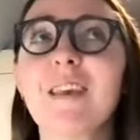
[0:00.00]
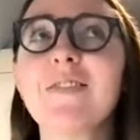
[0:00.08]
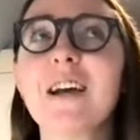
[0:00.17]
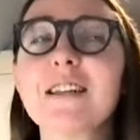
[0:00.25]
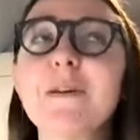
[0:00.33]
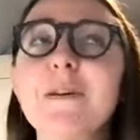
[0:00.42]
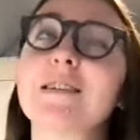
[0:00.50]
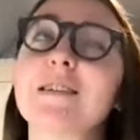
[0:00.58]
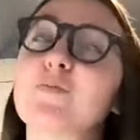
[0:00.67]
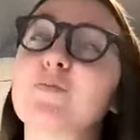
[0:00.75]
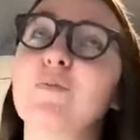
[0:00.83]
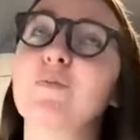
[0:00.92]
that's
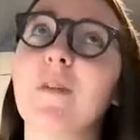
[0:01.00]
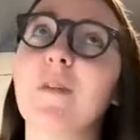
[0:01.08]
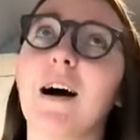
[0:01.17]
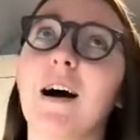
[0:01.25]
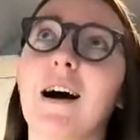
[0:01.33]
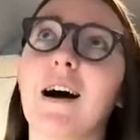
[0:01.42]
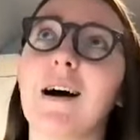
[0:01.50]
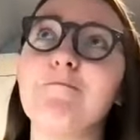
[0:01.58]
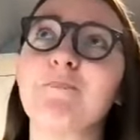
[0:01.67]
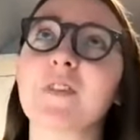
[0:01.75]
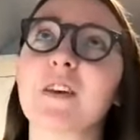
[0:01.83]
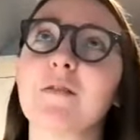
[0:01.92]
because
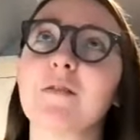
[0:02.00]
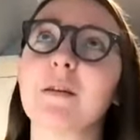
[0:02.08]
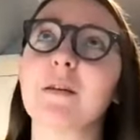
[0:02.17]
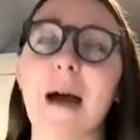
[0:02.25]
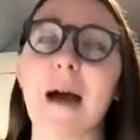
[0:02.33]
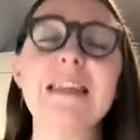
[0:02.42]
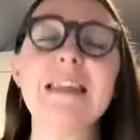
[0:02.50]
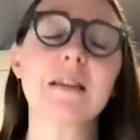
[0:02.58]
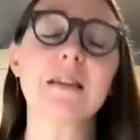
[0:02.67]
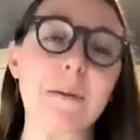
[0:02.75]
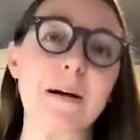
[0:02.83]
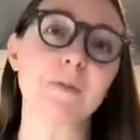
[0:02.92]
um, the I think
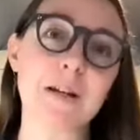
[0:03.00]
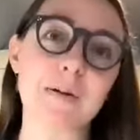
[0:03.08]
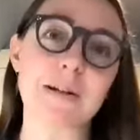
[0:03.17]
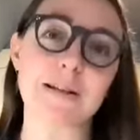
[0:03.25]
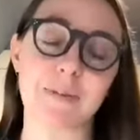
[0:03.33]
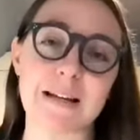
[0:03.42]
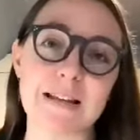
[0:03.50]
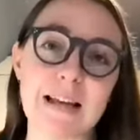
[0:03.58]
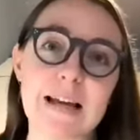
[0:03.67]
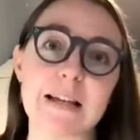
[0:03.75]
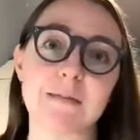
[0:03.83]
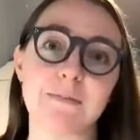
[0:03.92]
the best way to explain
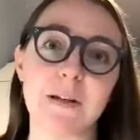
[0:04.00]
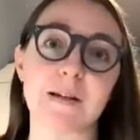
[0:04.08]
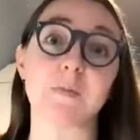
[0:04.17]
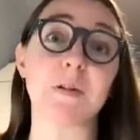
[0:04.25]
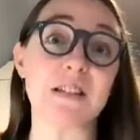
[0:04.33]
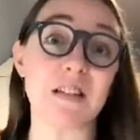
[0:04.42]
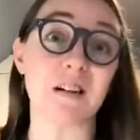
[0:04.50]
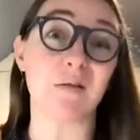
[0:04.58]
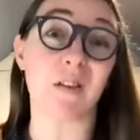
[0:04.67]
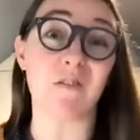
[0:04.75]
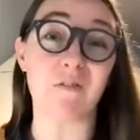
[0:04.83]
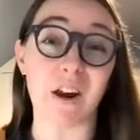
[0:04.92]
that is because we deal
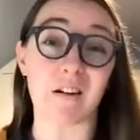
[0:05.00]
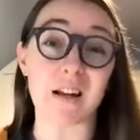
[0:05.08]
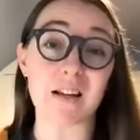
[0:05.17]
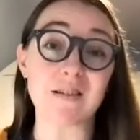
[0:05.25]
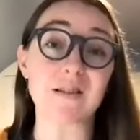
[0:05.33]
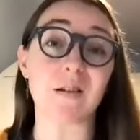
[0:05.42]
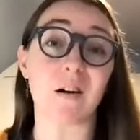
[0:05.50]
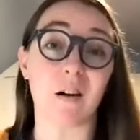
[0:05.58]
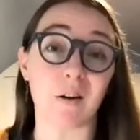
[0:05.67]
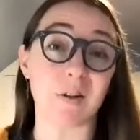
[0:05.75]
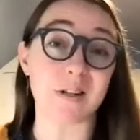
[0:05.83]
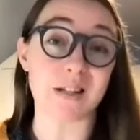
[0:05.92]
with variants
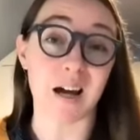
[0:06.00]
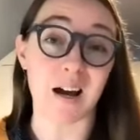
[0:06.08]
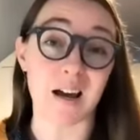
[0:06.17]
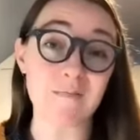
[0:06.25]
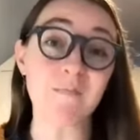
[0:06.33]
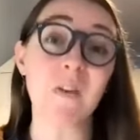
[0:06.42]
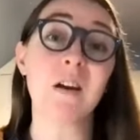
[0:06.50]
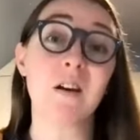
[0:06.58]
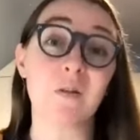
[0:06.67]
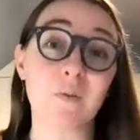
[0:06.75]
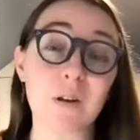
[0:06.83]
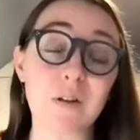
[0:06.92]
all the time
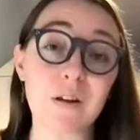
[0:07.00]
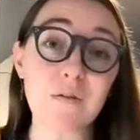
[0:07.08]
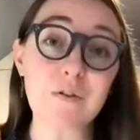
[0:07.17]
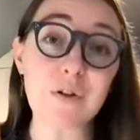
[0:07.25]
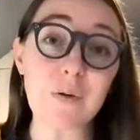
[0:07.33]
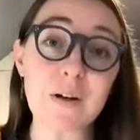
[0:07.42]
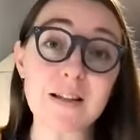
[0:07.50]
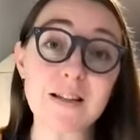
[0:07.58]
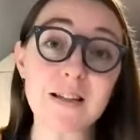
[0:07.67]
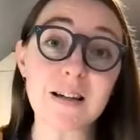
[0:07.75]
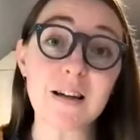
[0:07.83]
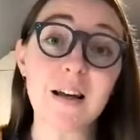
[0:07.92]
with
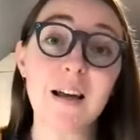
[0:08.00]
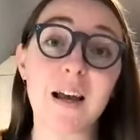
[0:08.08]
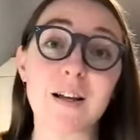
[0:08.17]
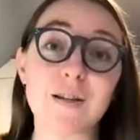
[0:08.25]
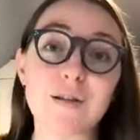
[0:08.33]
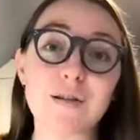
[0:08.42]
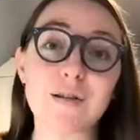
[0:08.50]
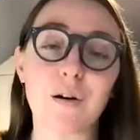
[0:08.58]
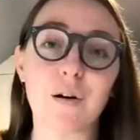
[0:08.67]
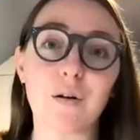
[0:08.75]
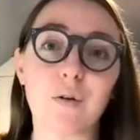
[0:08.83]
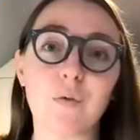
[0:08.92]
influenza and
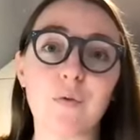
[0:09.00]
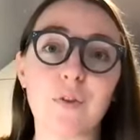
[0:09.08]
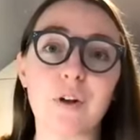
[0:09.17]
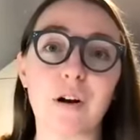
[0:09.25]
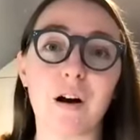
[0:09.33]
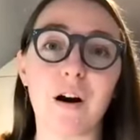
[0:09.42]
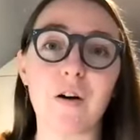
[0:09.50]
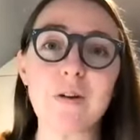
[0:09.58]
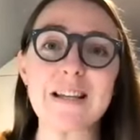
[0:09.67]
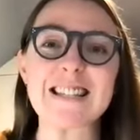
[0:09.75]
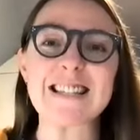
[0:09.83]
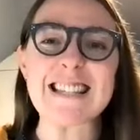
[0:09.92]
so they're
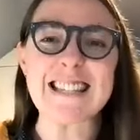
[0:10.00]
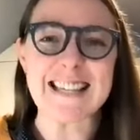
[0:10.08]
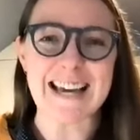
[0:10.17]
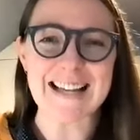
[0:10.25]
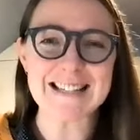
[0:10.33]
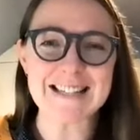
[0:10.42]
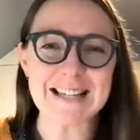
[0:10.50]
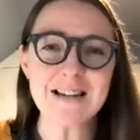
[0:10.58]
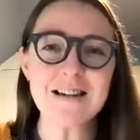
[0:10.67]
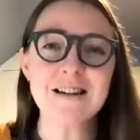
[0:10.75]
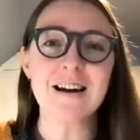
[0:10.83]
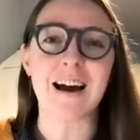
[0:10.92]
always guessing
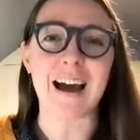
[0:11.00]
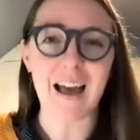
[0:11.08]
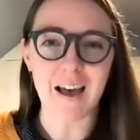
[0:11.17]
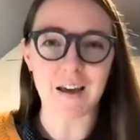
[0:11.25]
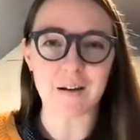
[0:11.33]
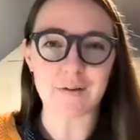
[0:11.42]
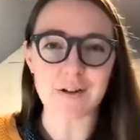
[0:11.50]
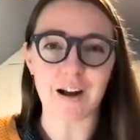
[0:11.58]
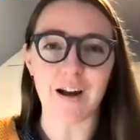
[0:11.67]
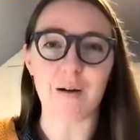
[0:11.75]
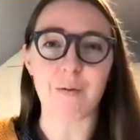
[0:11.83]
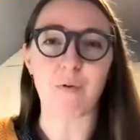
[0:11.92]
ahead of
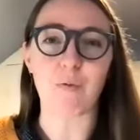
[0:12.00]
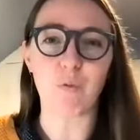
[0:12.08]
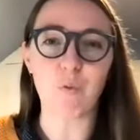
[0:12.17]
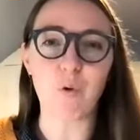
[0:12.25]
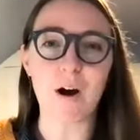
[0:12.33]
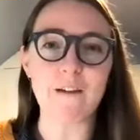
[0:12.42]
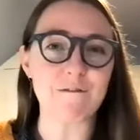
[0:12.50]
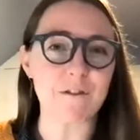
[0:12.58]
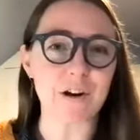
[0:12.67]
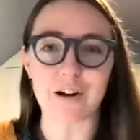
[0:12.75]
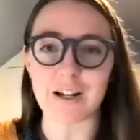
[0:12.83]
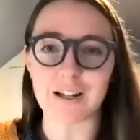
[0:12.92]
time what
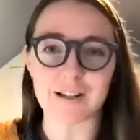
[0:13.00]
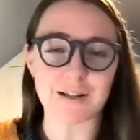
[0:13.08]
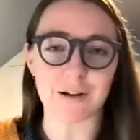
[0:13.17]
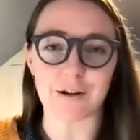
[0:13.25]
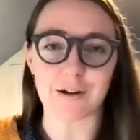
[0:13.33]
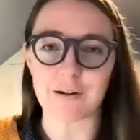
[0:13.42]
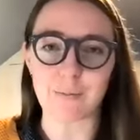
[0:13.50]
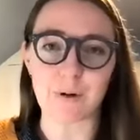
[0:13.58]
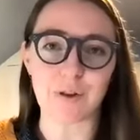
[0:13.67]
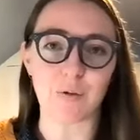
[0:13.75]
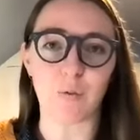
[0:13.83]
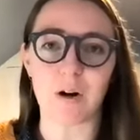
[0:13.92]
variants are going to
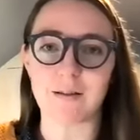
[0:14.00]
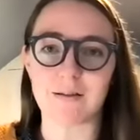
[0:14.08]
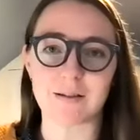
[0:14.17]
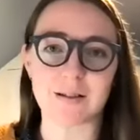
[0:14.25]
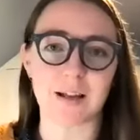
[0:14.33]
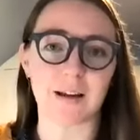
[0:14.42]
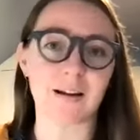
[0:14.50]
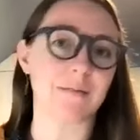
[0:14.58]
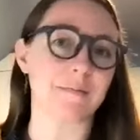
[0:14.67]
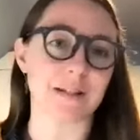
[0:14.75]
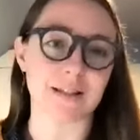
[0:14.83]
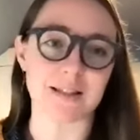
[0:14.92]
be the ones that
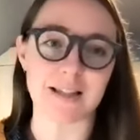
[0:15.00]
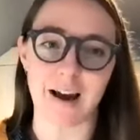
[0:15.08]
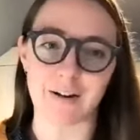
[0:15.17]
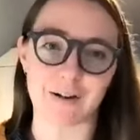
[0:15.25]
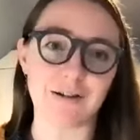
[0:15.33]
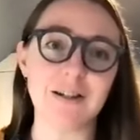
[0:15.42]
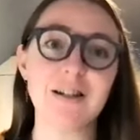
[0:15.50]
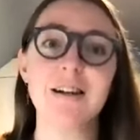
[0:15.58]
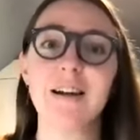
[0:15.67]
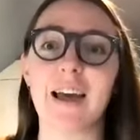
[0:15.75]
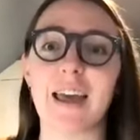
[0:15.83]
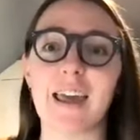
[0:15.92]
come to Seattle
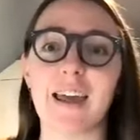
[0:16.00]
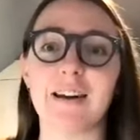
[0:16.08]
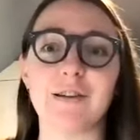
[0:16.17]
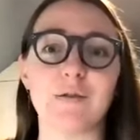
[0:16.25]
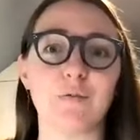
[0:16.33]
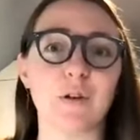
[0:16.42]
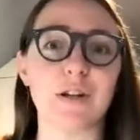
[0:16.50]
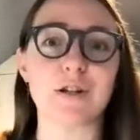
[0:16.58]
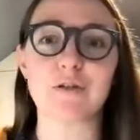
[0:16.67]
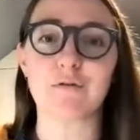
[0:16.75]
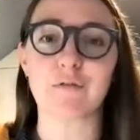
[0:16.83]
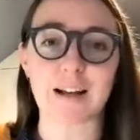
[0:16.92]
and
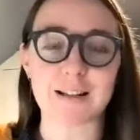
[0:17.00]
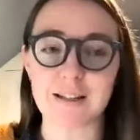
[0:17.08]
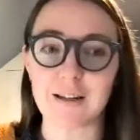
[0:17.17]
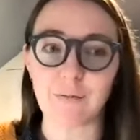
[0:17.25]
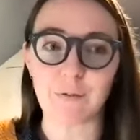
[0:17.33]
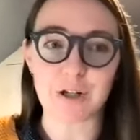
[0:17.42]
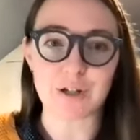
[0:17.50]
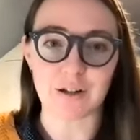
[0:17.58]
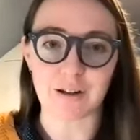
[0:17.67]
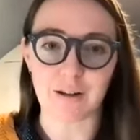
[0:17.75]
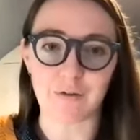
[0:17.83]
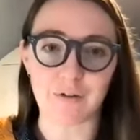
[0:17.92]
which vaccine we should
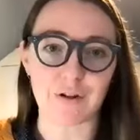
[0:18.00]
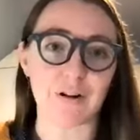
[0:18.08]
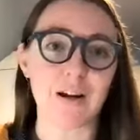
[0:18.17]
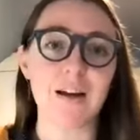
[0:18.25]
give you.